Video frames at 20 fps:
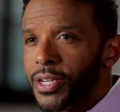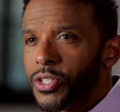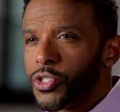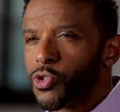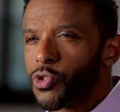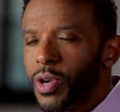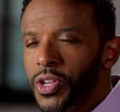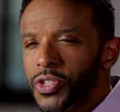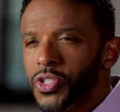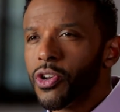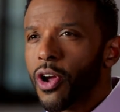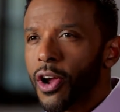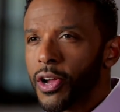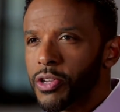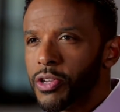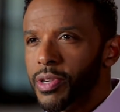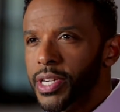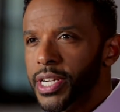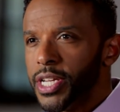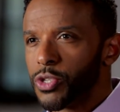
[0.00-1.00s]
Drizin
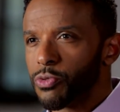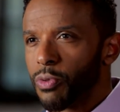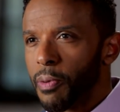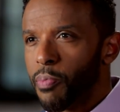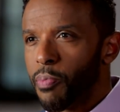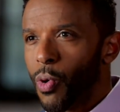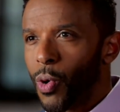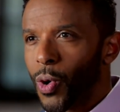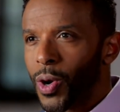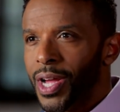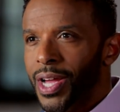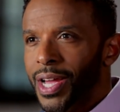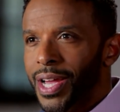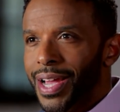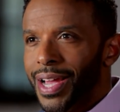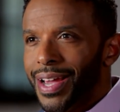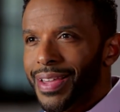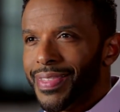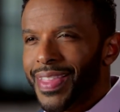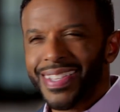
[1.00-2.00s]
argued in his report
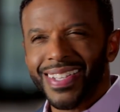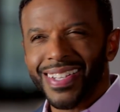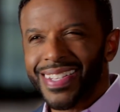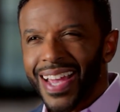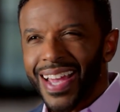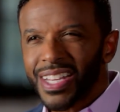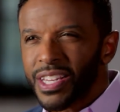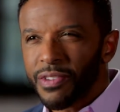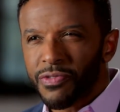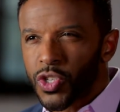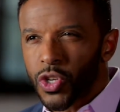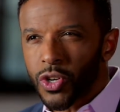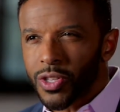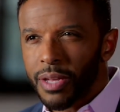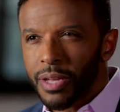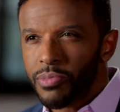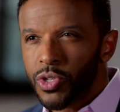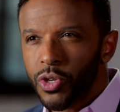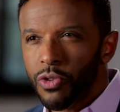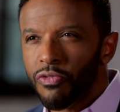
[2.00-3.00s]
that detectives took
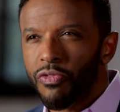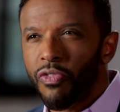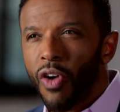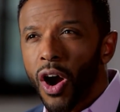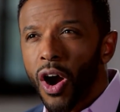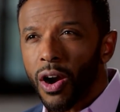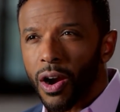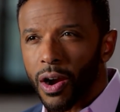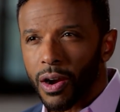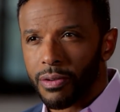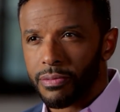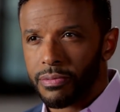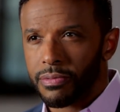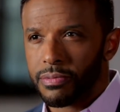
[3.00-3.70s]
them too far.